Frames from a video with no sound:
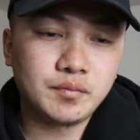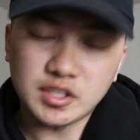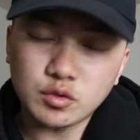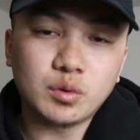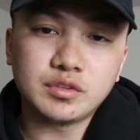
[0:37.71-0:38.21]

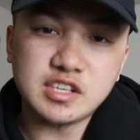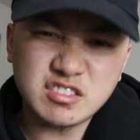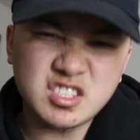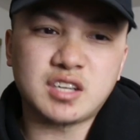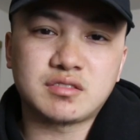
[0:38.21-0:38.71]
this quarantine
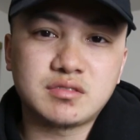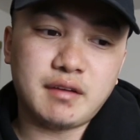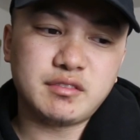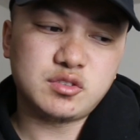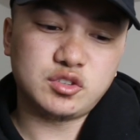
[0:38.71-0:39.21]
sucks.
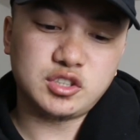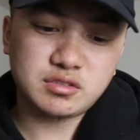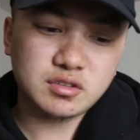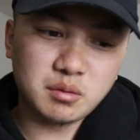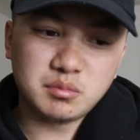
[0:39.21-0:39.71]
Having to
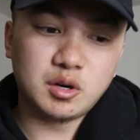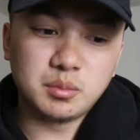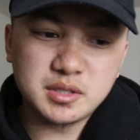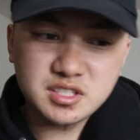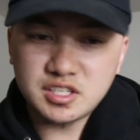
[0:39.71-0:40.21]
just come
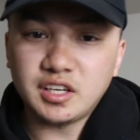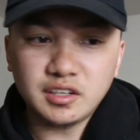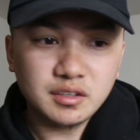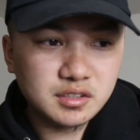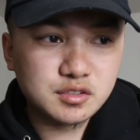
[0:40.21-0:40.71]
home and sit
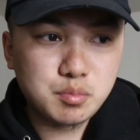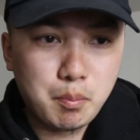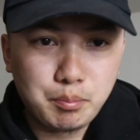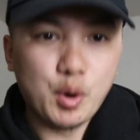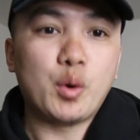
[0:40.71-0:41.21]
here is
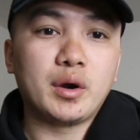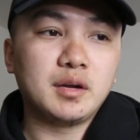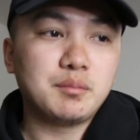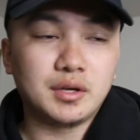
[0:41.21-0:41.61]
boring,